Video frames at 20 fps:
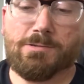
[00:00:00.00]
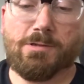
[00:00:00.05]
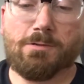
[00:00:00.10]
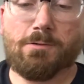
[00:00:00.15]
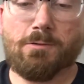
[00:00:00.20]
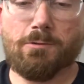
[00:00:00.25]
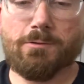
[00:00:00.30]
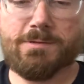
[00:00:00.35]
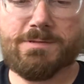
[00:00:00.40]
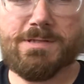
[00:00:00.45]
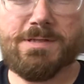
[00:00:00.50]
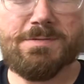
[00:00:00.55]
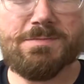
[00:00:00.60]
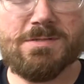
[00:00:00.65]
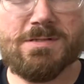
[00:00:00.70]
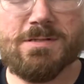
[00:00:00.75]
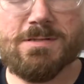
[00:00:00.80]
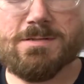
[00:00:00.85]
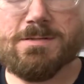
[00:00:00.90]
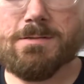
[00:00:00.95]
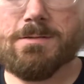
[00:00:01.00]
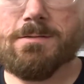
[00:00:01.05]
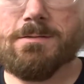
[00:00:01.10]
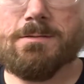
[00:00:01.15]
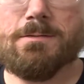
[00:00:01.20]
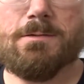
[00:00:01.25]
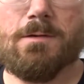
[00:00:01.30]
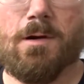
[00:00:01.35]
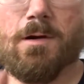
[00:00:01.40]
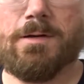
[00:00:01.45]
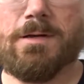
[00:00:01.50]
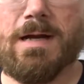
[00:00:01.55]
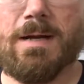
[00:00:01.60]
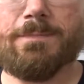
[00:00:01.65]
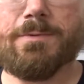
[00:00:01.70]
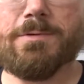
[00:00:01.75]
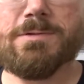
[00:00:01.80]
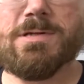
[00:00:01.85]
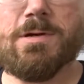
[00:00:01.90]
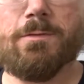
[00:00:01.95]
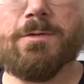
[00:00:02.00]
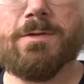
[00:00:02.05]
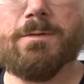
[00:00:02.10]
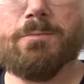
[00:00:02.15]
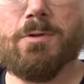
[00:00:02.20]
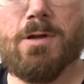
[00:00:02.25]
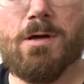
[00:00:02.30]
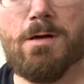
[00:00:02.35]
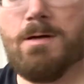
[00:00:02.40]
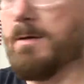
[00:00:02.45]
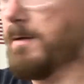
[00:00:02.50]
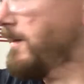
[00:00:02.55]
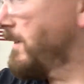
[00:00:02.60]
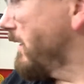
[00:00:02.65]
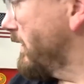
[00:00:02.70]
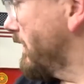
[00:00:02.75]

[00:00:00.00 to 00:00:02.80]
our coolant temp sensor. Our adapter is going in the block,